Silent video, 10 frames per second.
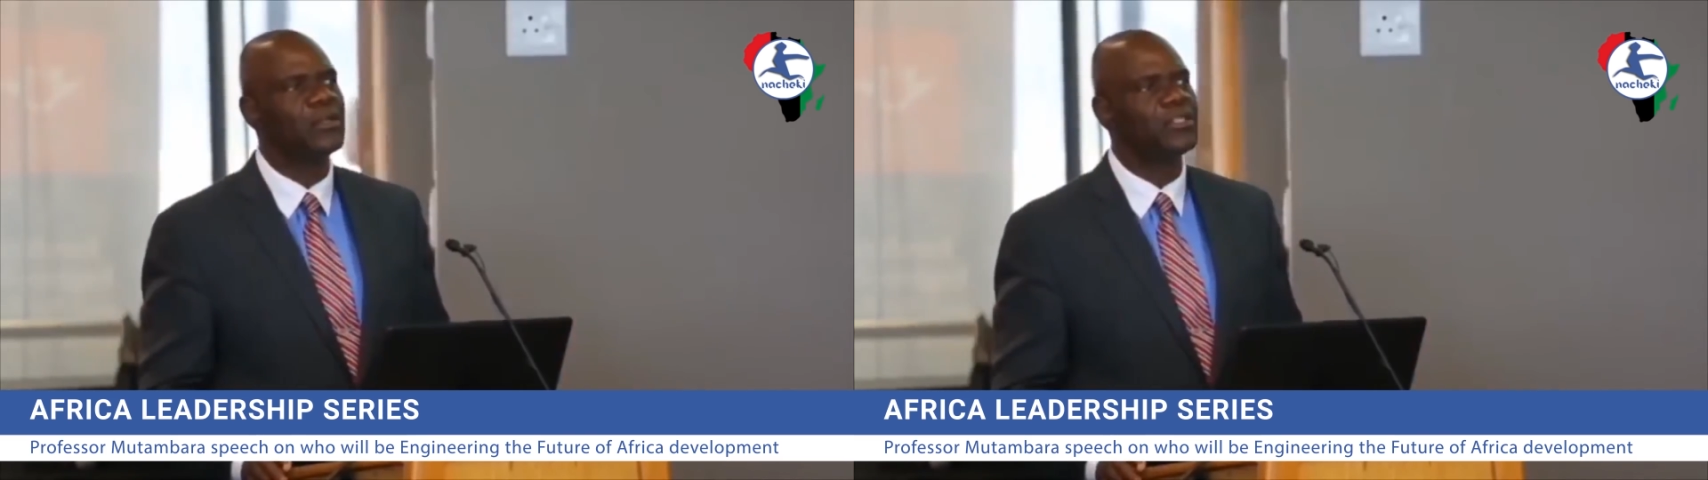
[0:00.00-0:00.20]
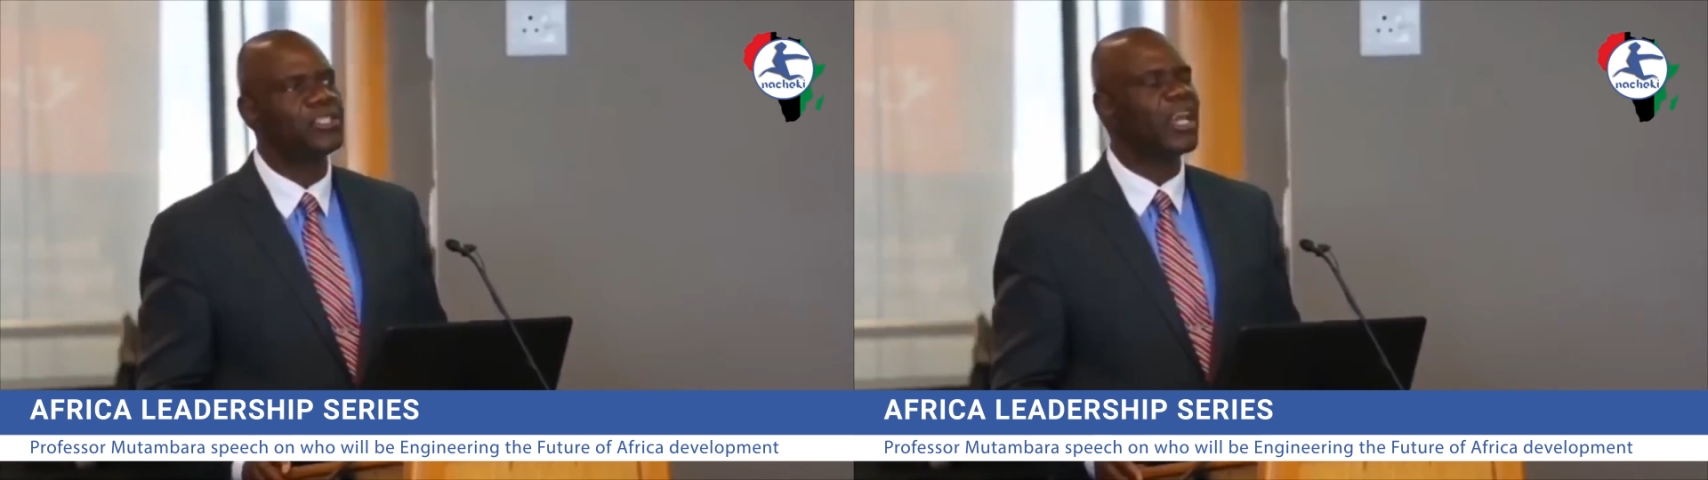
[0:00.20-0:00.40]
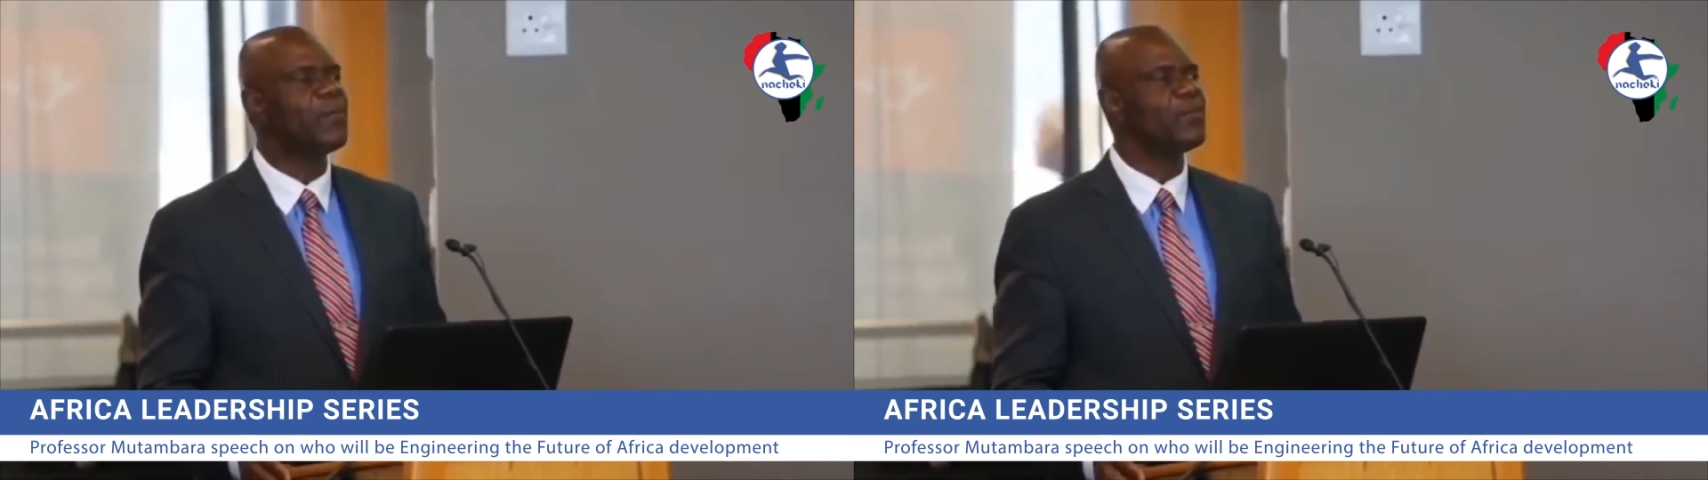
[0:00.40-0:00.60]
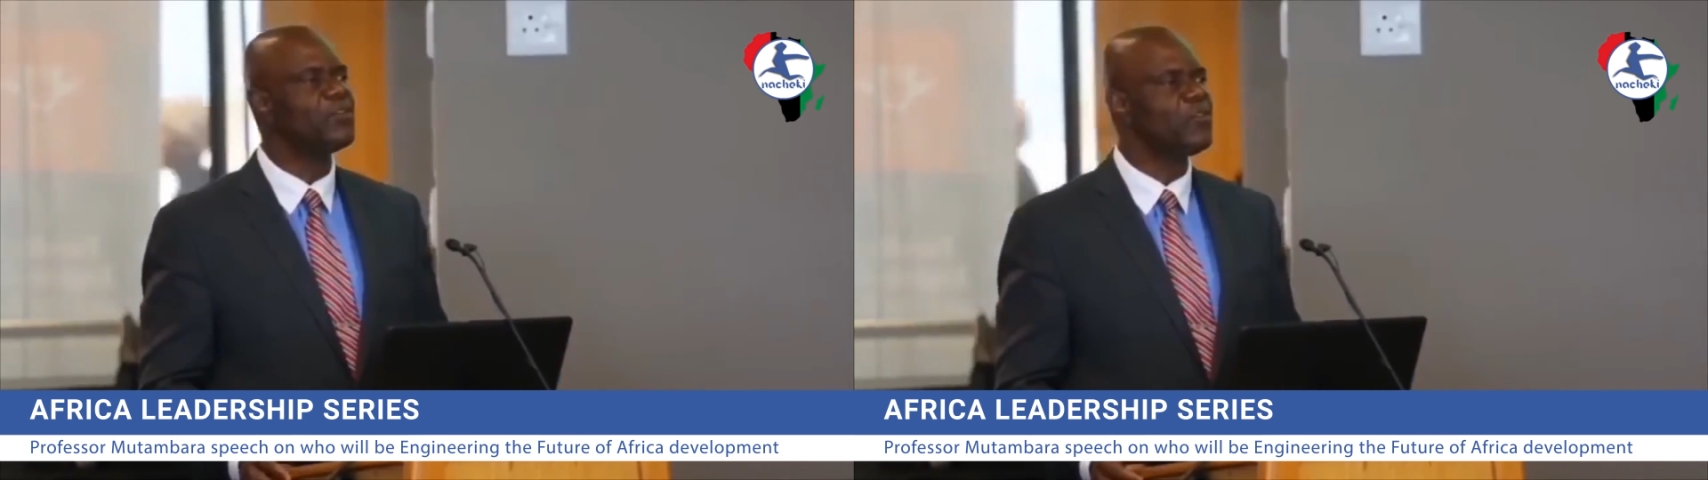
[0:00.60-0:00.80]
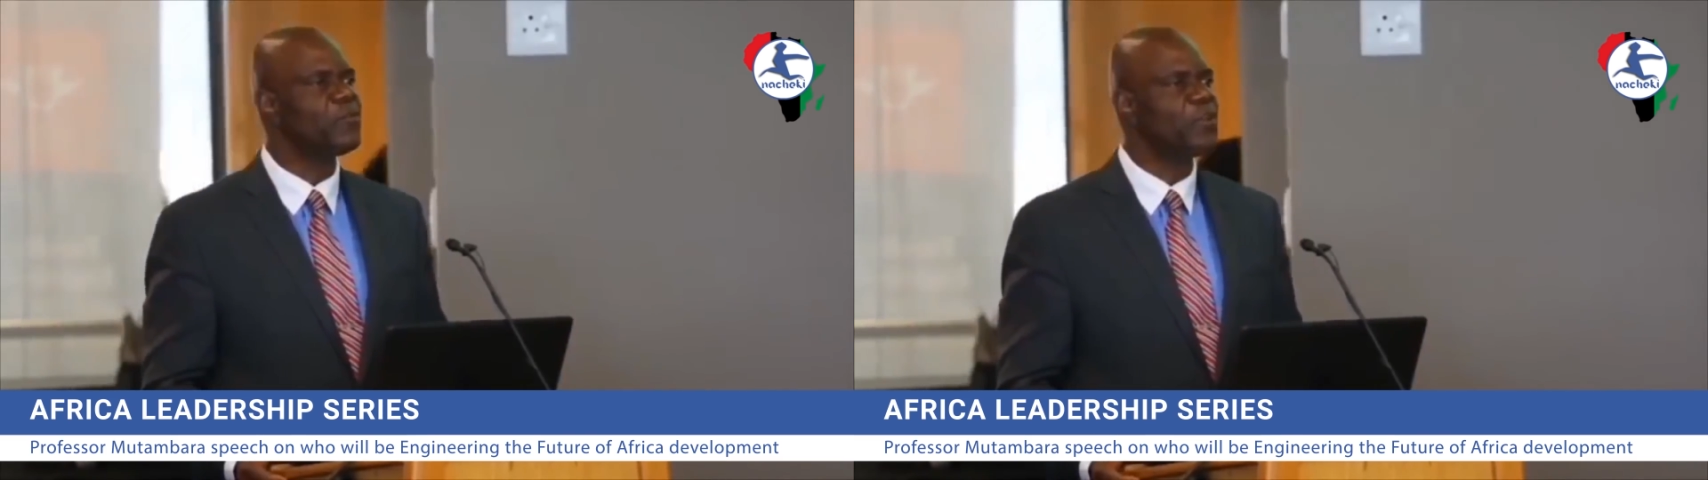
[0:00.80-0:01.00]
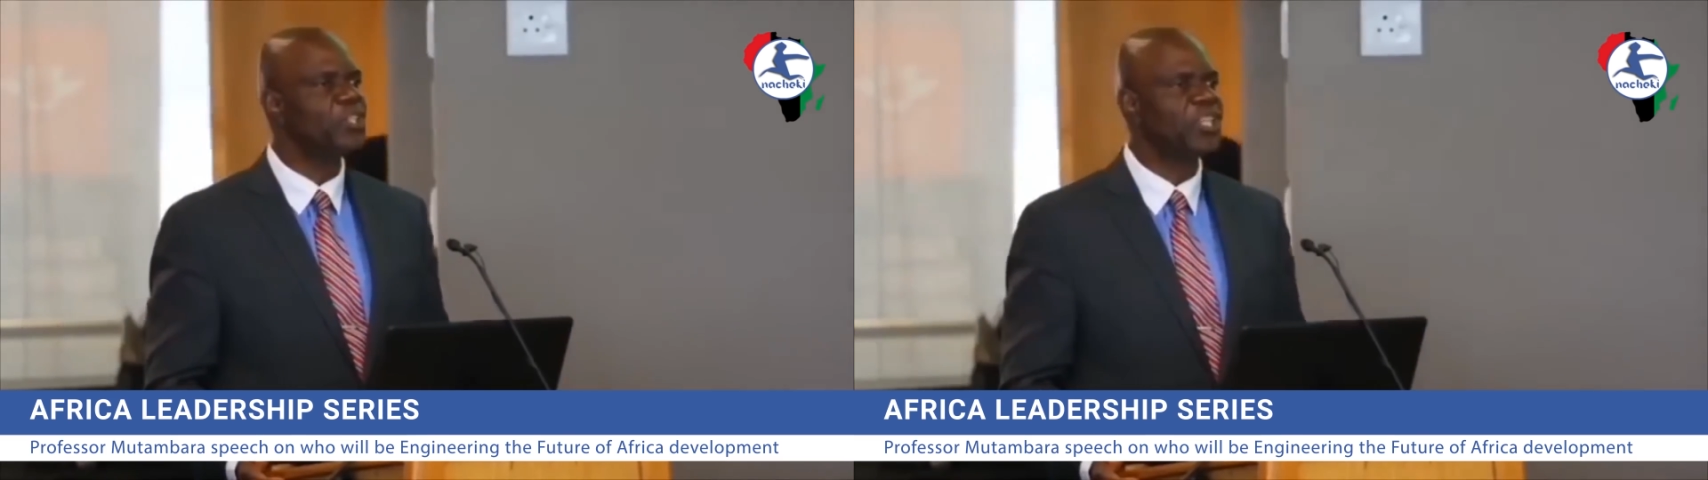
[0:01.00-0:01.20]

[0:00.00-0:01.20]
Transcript: Shame on you, foolish